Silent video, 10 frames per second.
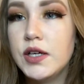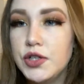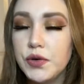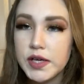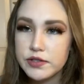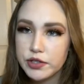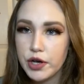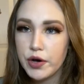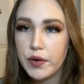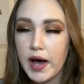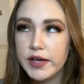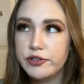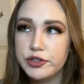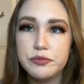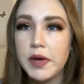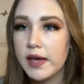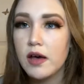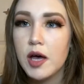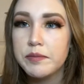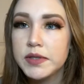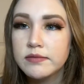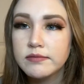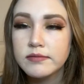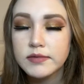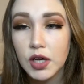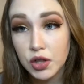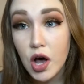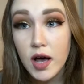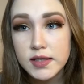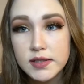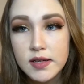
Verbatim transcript: you guys know, I do makeup a lot.